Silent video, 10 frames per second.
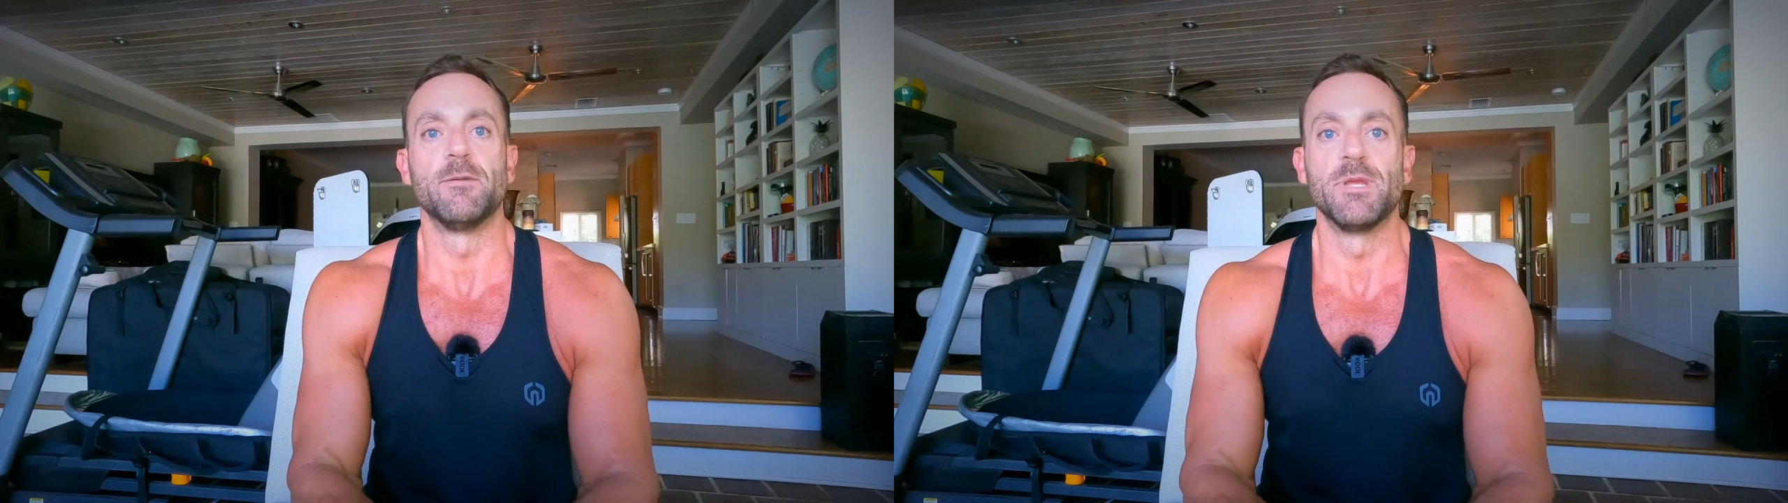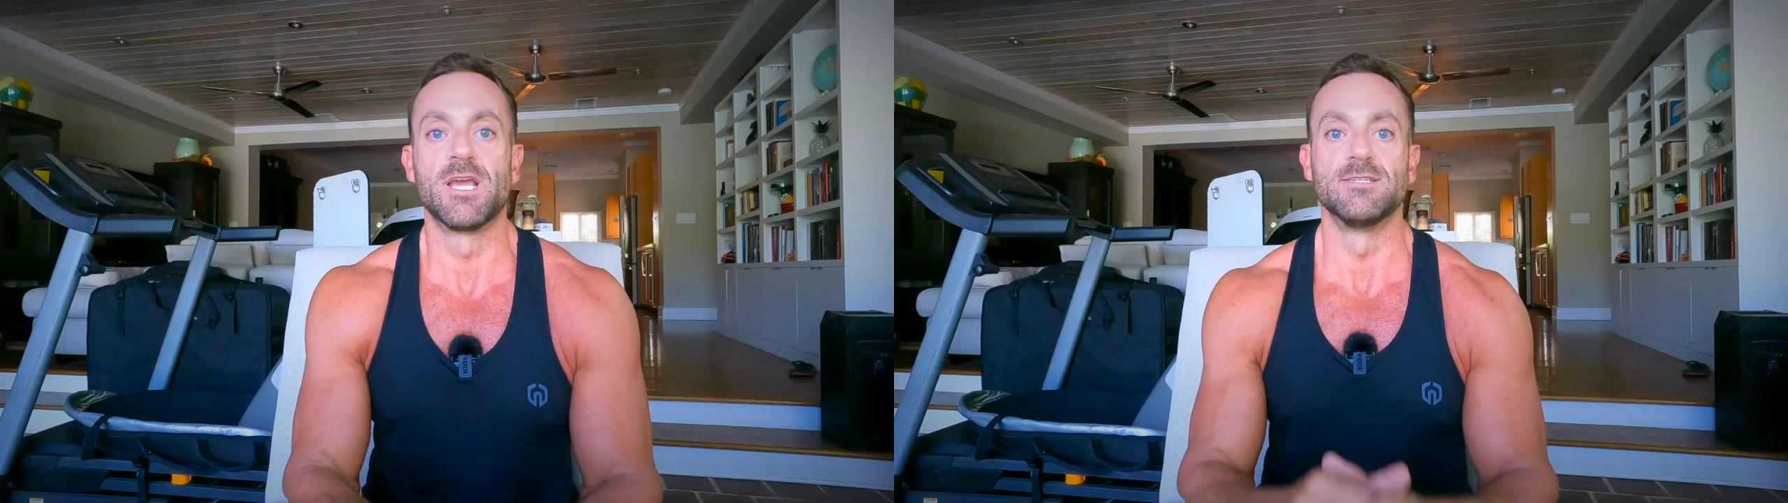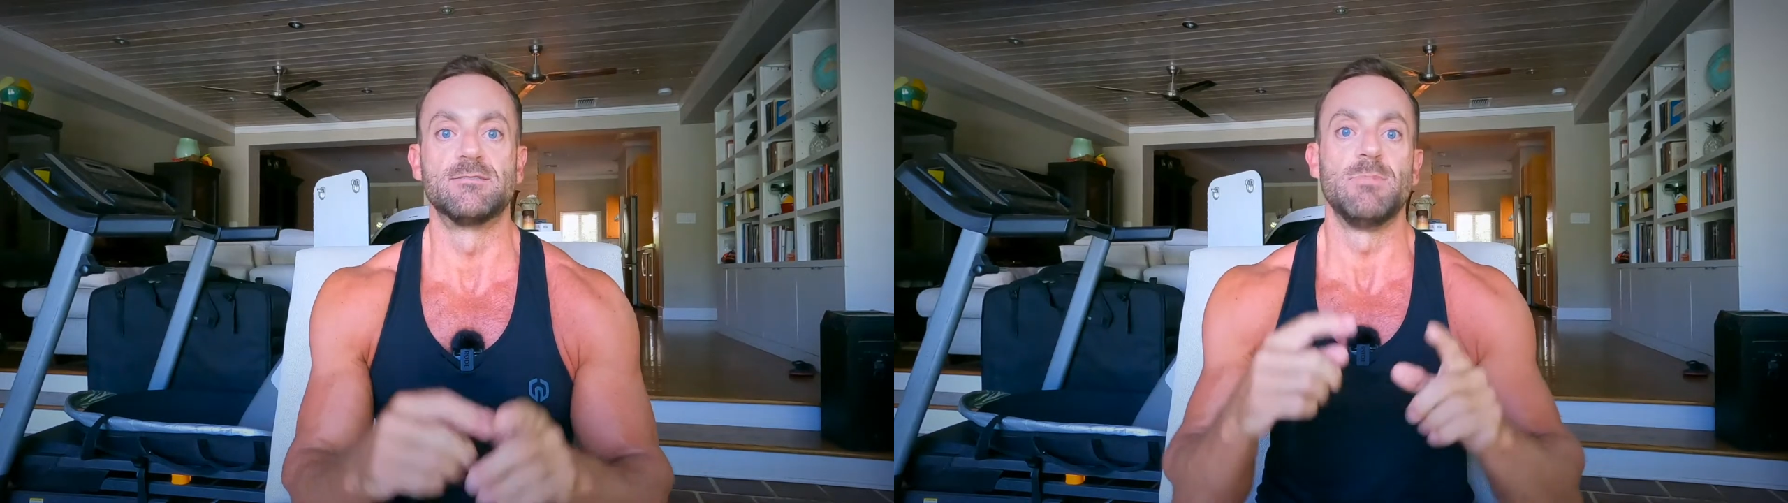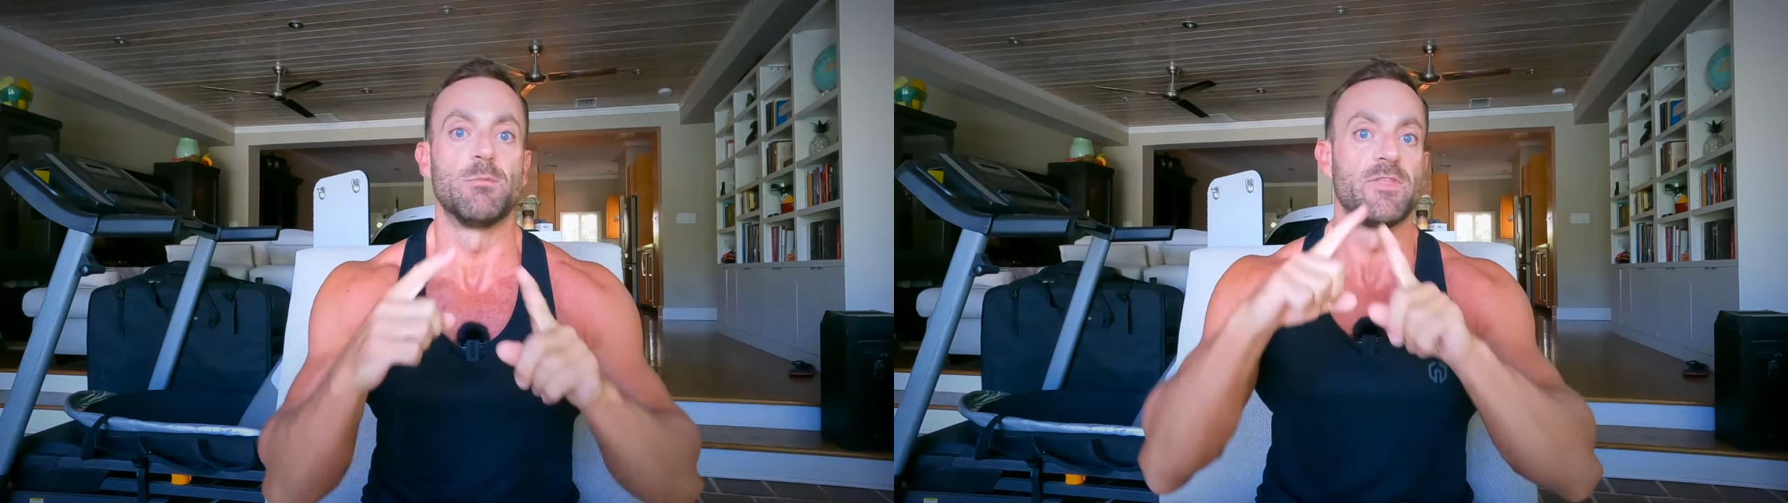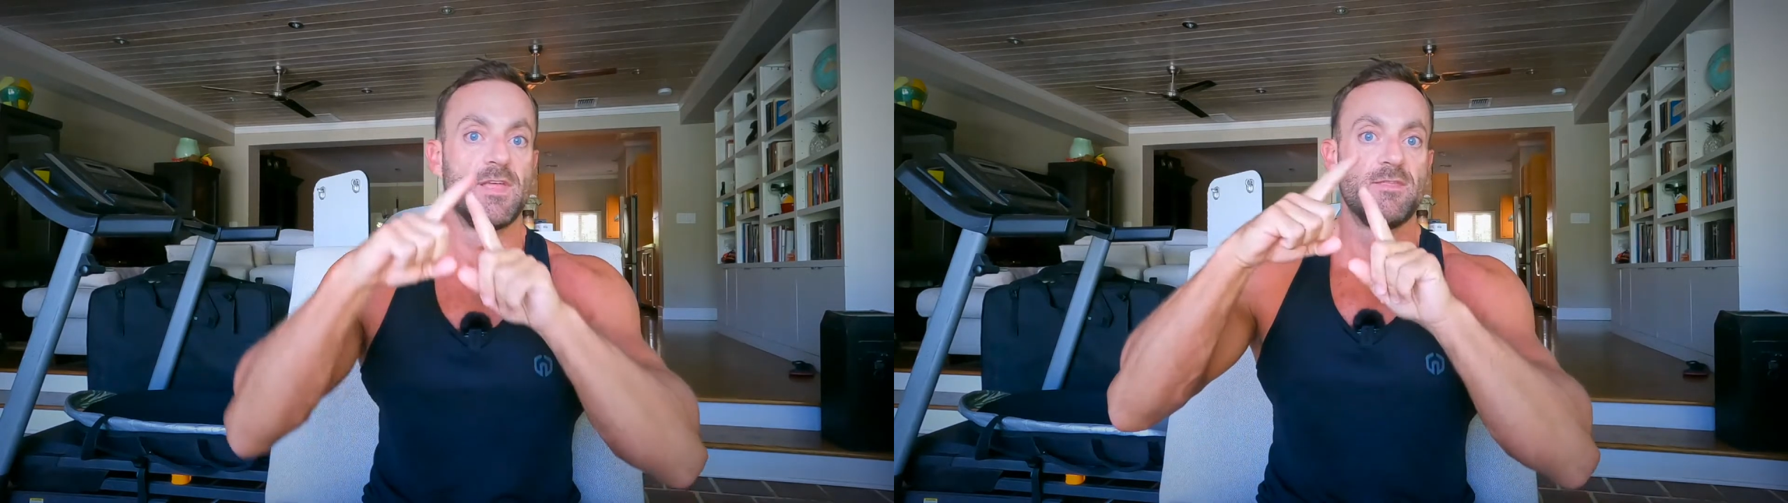Because
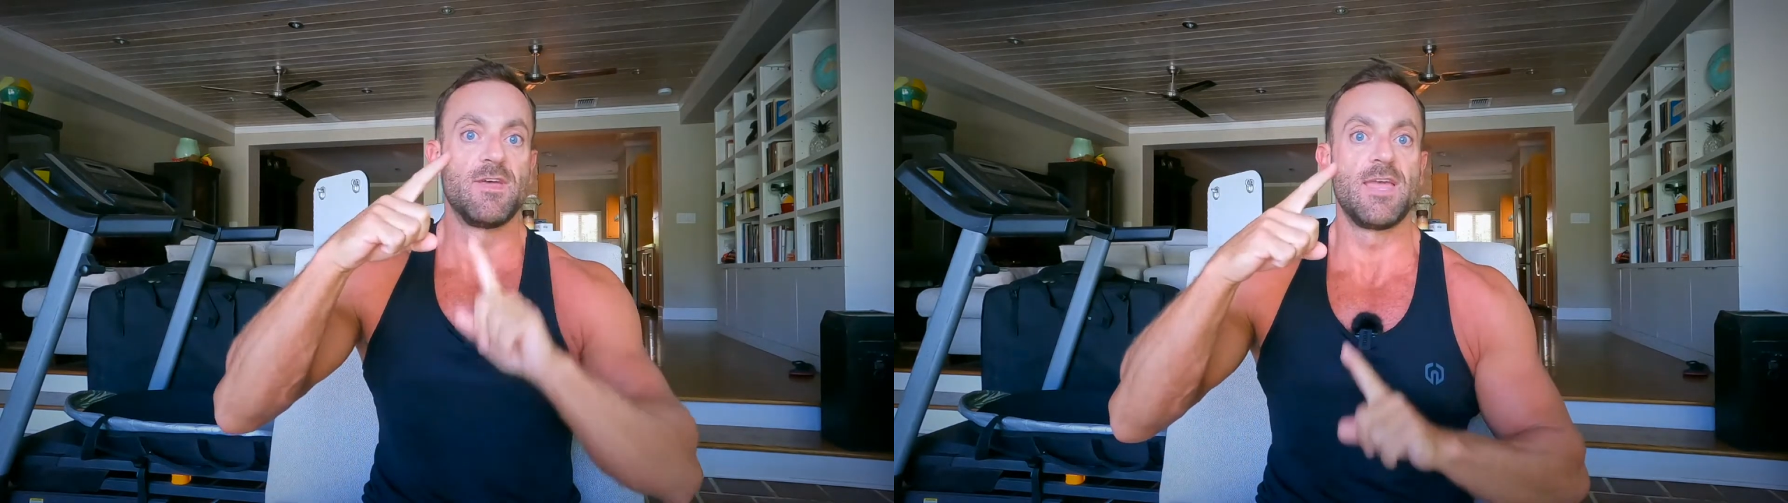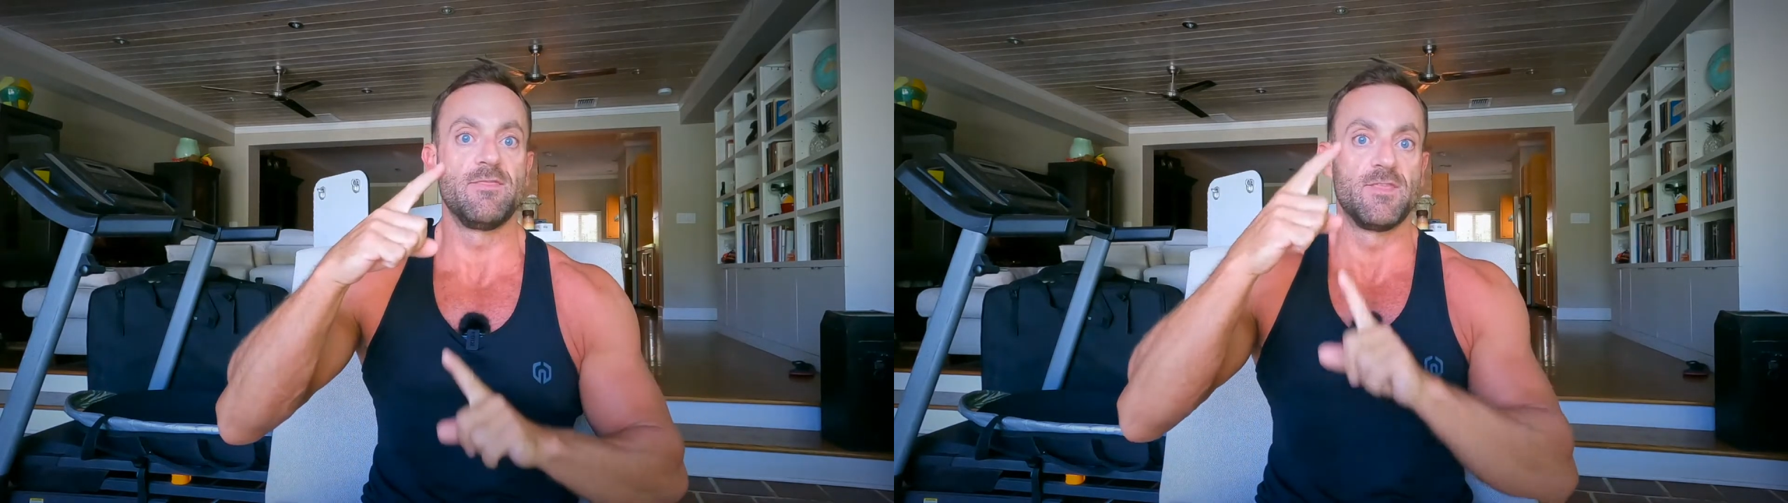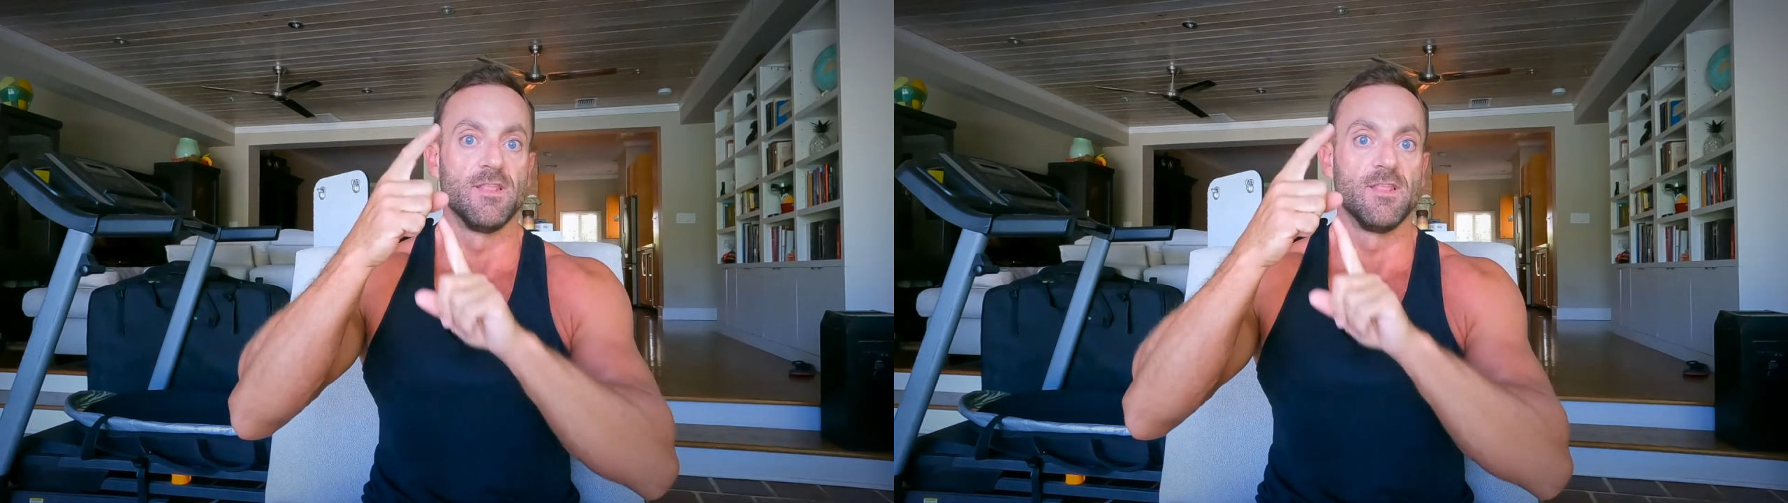remember, the